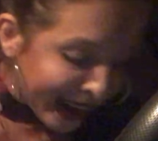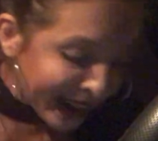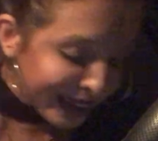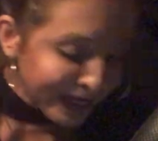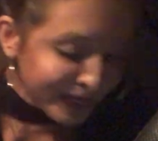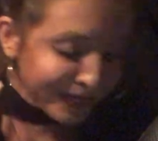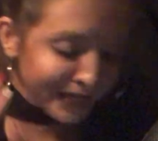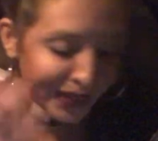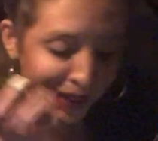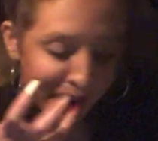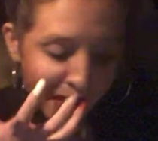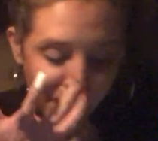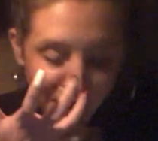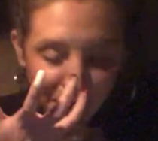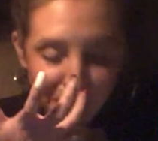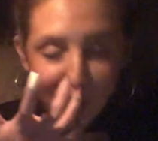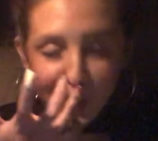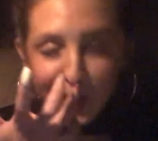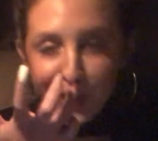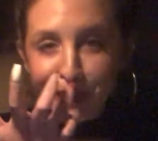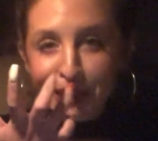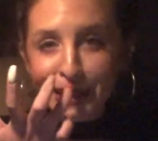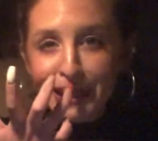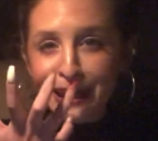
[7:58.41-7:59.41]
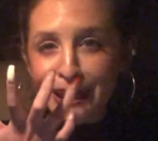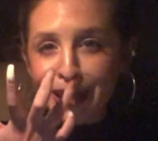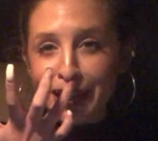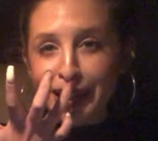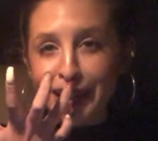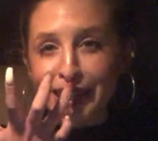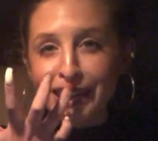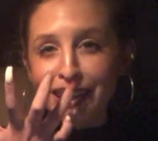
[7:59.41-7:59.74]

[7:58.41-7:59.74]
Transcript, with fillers: I don't know. Oh my god!